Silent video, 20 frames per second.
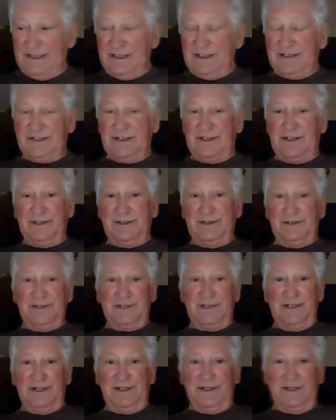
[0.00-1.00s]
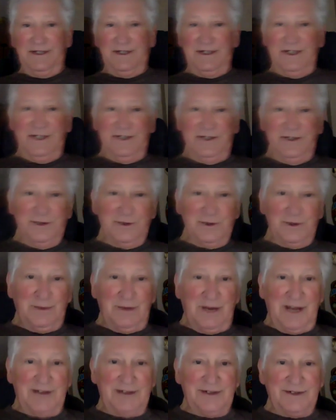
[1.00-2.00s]
So, little Hindu
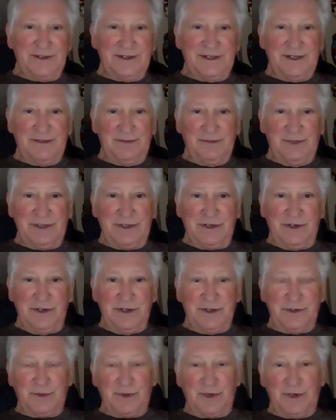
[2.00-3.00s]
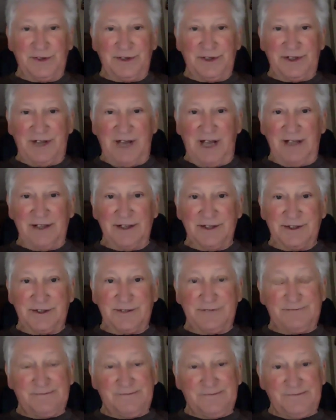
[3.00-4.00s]
reminder that what good is worldly
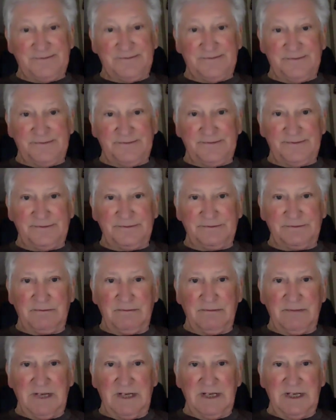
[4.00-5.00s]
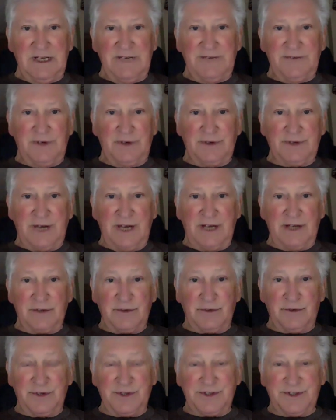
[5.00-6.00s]
knowledge hmm, if you don't know how to
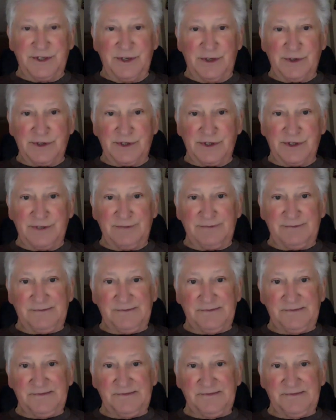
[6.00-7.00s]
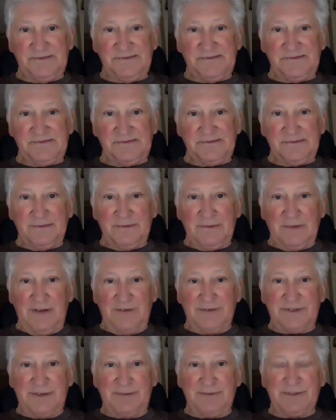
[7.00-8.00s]
cross the ocean
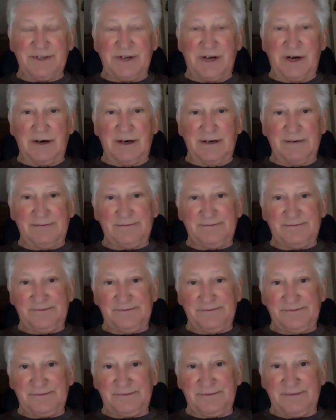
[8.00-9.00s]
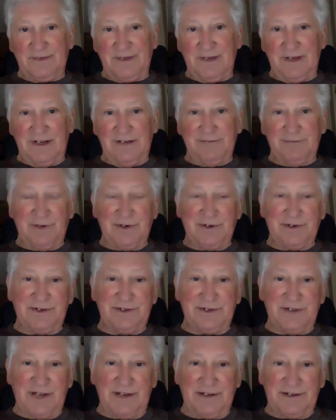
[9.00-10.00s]
of samsara, of birth
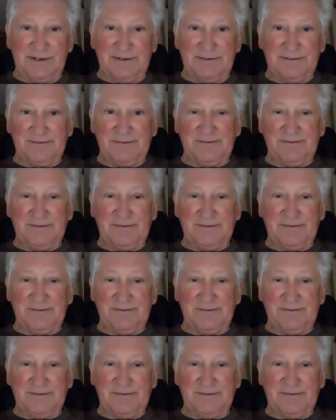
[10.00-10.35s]
and death?